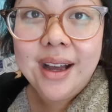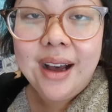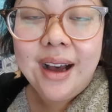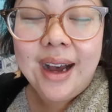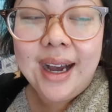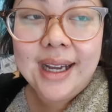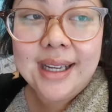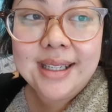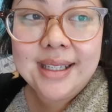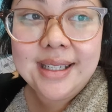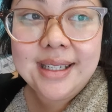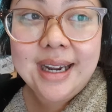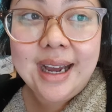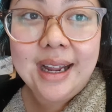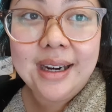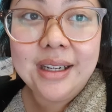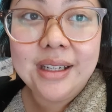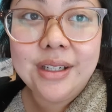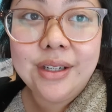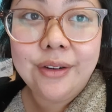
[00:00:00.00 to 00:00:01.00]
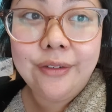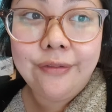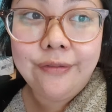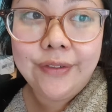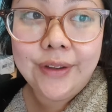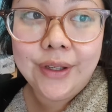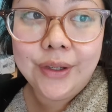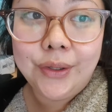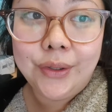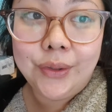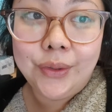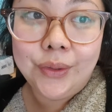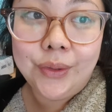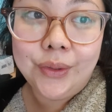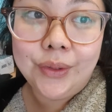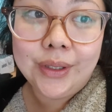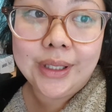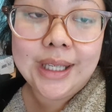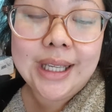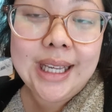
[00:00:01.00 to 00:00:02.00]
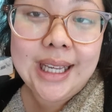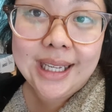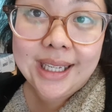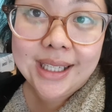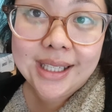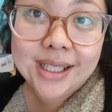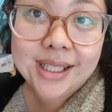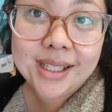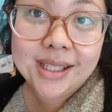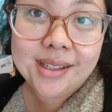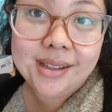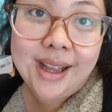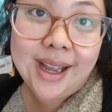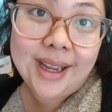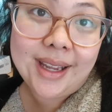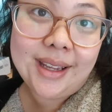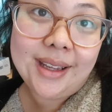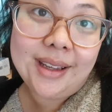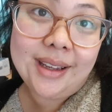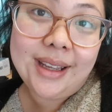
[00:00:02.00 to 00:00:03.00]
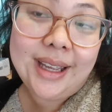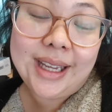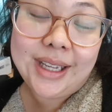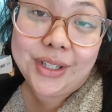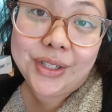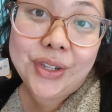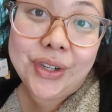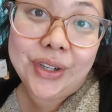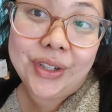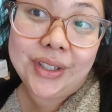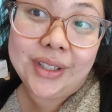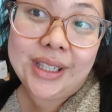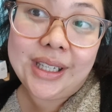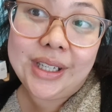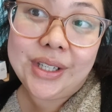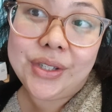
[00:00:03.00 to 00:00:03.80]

I started to feel kicks like externally.